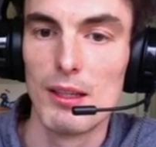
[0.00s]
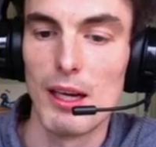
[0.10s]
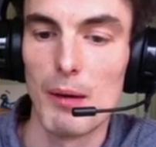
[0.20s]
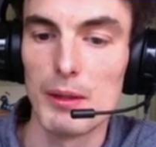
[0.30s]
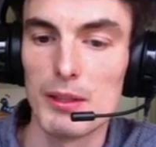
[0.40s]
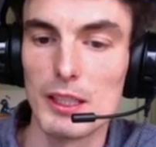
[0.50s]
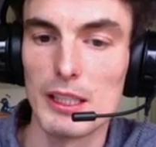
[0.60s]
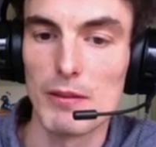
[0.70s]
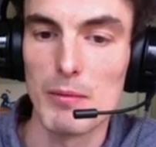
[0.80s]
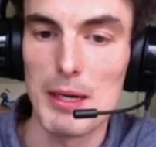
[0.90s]
How we use this
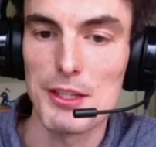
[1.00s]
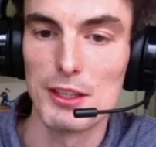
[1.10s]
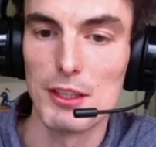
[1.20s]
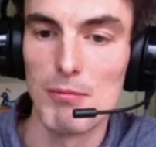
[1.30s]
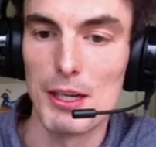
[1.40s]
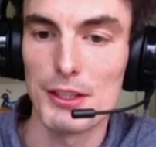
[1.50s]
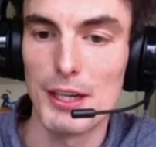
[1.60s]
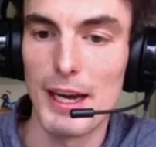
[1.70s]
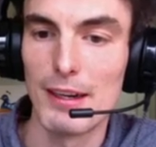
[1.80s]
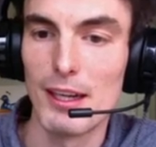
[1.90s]
information: to
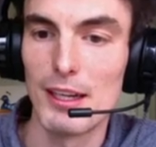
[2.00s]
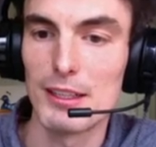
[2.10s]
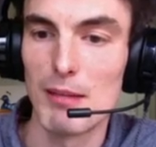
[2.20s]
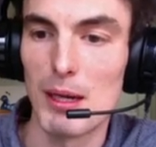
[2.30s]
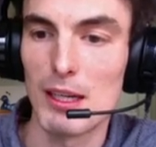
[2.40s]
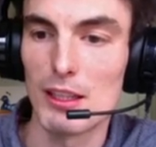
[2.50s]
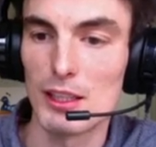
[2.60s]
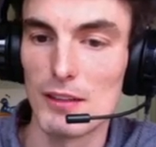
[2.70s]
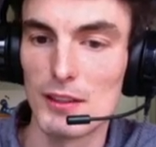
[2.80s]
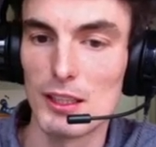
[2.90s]
measure, analyze, and make our
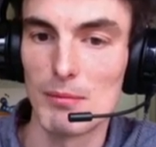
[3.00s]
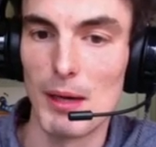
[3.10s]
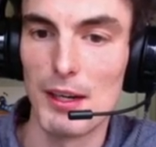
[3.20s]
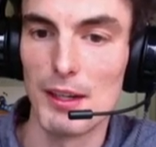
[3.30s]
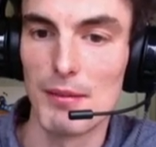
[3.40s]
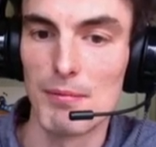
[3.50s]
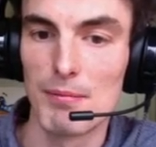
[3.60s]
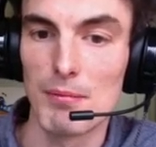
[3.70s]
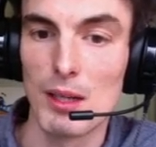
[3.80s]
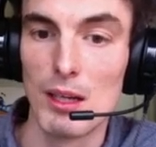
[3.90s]
services better.
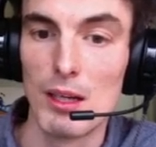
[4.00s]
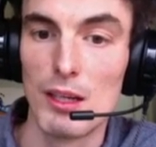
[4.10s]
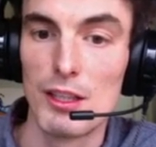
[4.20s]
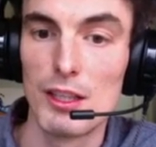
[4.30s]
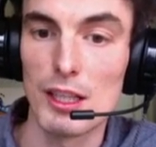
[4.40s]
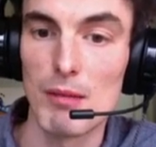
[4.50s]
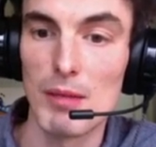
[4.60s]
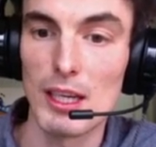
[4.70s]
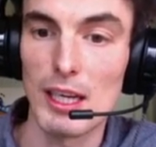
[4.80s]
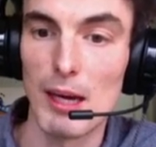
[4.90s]
To
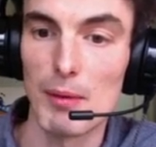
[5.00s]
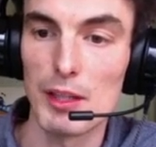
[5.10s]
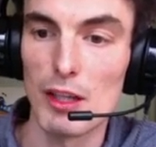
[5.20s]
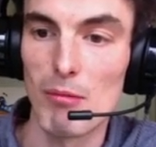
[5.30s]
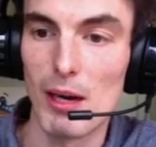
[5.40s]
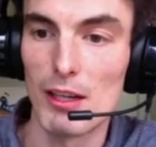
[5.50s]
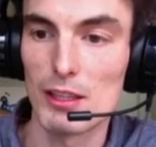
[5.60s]
communicate with you about our